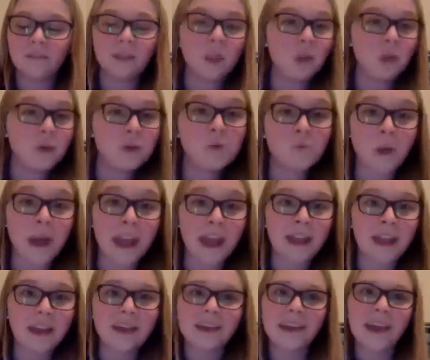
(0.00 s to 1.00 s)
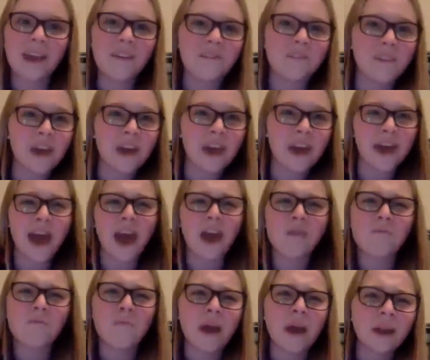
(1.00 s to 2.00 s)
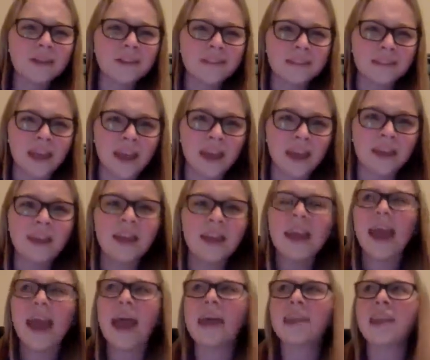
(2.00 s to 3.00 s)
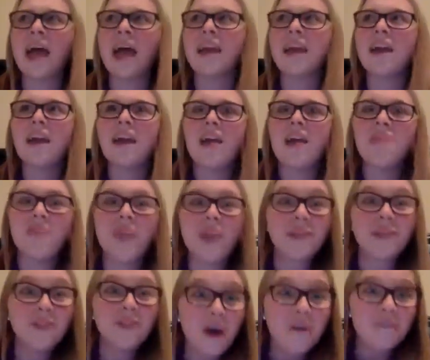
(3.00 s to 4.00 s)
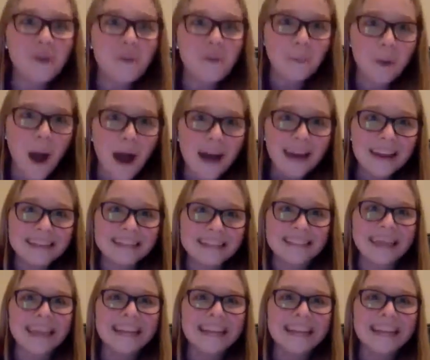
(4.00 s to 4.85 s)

lose weight, get fit, have better skin, and like they love the products.